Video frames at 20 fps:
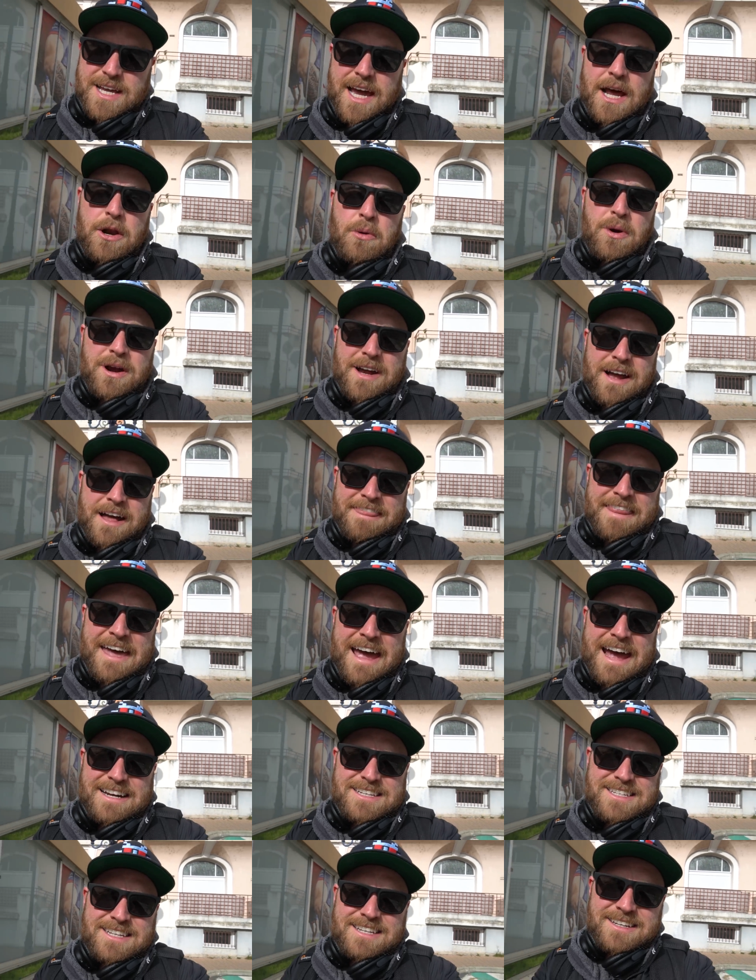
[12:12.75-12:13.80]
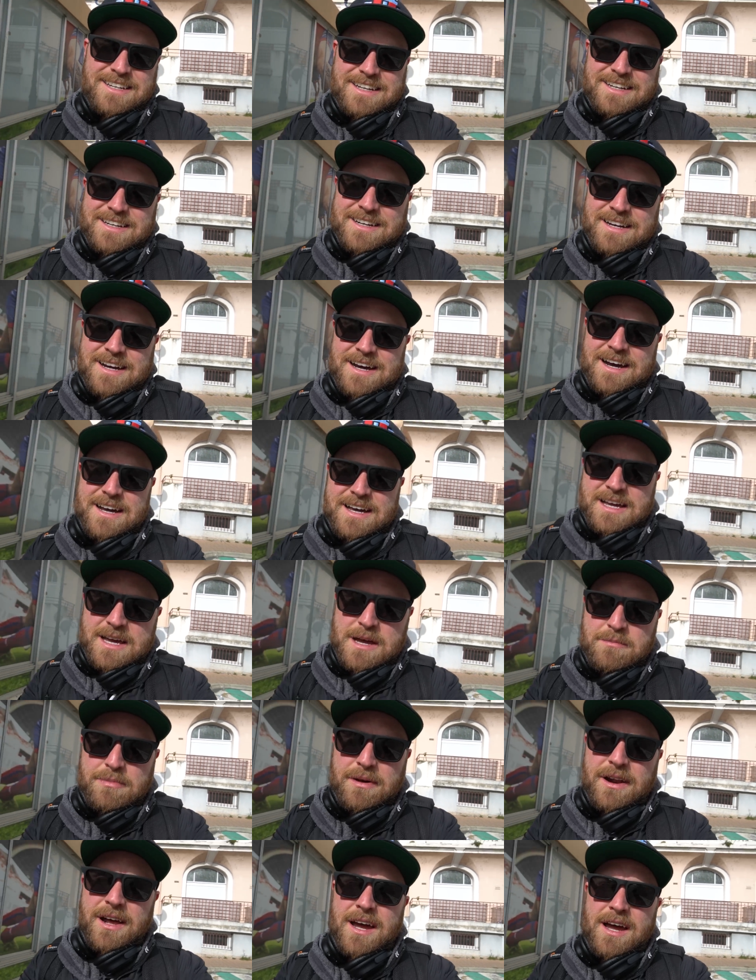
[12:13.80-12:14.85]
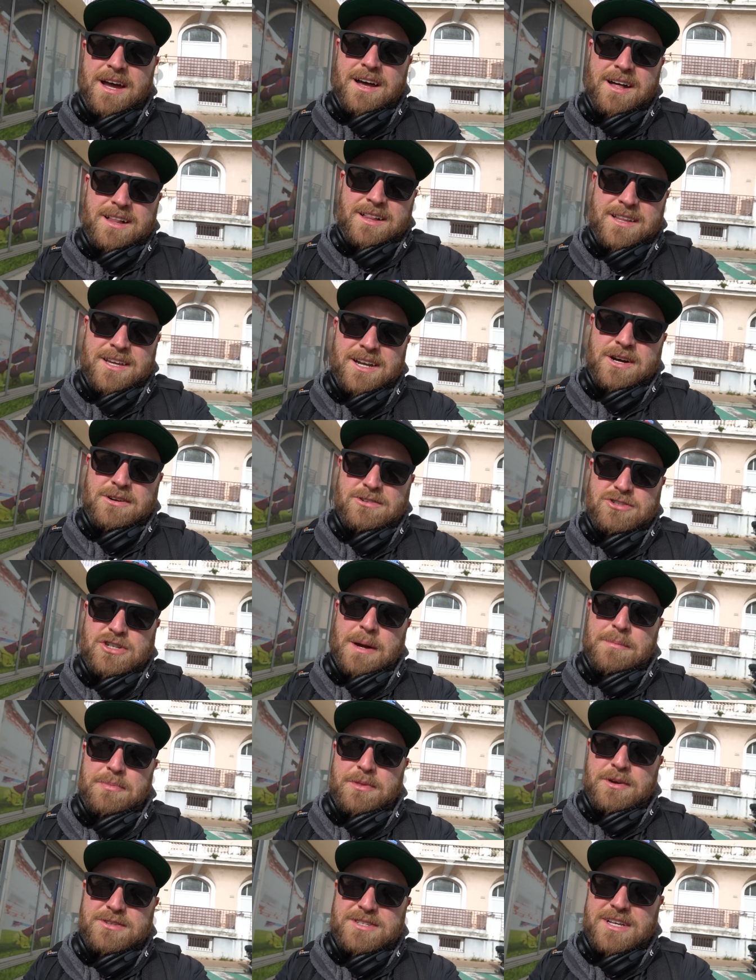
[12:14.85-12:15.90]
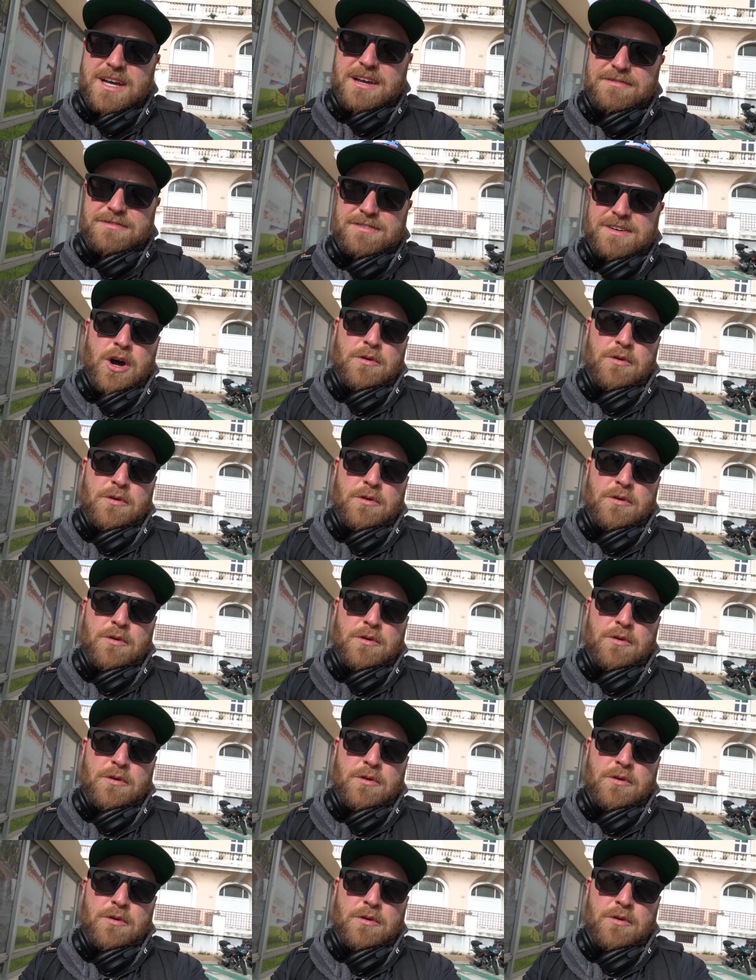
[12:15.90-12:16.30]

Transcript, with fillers: Gotta work on that. But I'll, you know, drop those off.